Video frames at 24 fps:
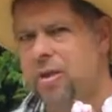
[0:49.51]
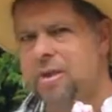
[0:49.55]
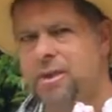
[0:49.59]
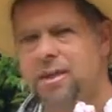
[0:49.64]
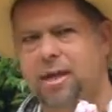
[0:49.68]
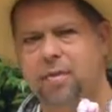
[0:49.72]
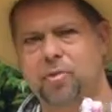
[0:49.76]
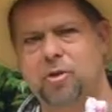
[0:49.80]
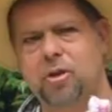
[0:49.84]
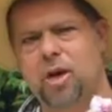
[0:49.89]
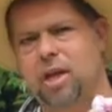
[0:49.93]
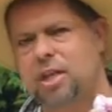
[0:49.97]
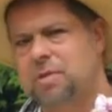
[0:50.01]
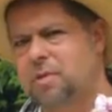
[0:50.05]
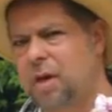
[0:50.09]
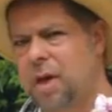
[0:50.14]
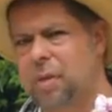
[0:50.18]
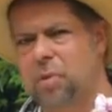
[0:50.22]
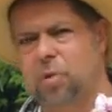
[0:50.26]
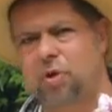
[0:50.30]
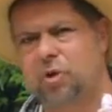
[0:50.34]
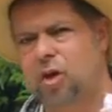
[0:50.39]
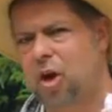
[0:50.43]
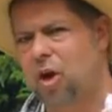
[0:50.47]
Sometimes
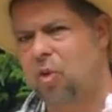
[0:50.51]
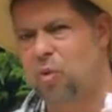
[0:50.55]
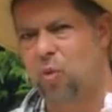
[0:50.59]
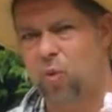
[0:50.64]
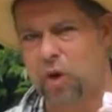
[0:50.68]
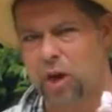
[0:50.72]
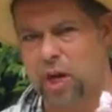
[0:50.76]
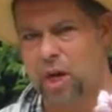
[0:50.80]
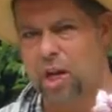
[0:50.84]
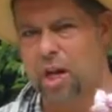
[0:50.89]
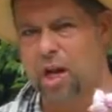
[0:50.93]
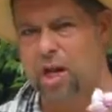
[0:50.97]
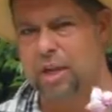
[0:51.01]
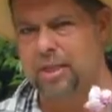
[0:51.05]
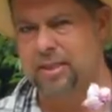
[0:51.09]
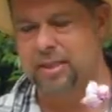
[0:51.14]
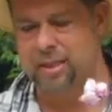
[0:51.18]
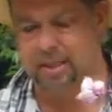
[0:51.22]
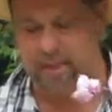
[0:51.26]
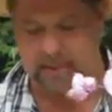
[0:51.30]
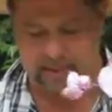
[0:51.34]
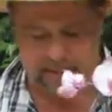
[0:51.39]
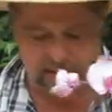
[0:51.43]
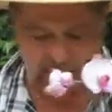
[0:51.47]
people don't realize
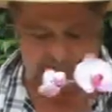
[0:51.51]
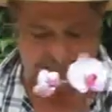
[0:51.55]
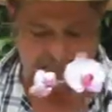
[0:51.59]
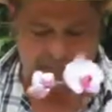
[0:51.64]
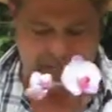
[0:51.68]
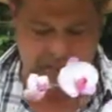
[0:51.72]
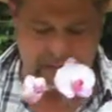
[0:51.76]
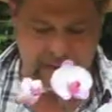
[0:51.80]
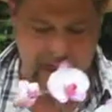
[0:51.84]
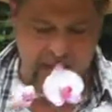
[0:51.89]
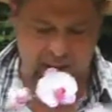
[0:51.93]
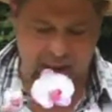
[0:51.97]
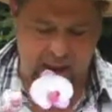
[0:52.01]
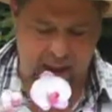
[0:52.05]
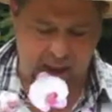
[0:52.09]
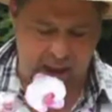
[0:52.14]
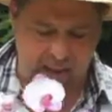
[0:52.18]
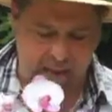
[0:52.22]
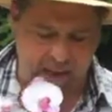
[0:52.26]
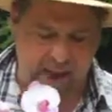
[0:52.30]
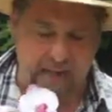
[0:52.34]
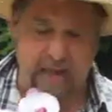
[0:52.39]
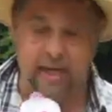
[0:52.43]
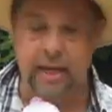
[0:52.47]
this.
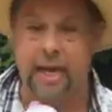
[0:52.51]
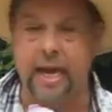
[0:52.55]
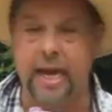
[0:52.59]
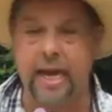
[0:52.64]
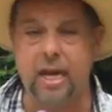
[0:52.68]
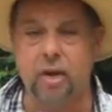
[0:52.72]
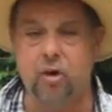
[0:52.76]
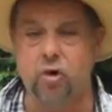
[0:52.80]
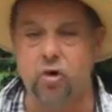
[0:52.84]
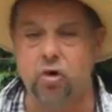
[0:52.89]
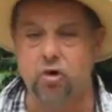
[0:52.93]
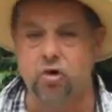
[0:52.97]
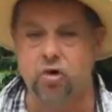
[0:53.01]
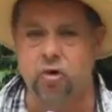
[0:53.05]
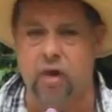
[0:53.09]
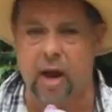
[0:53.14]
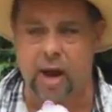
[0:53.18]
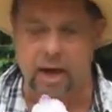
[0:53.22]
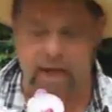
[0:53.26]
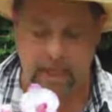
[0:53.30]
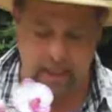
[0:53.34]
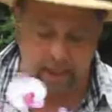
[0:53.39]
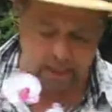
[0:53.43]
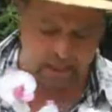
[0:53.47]
They need good
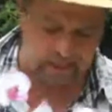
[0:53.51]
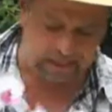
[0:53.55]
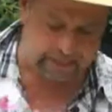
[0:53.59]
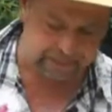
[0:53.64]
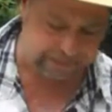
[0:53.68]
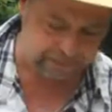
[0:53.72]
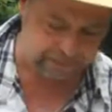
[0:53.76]
drainage.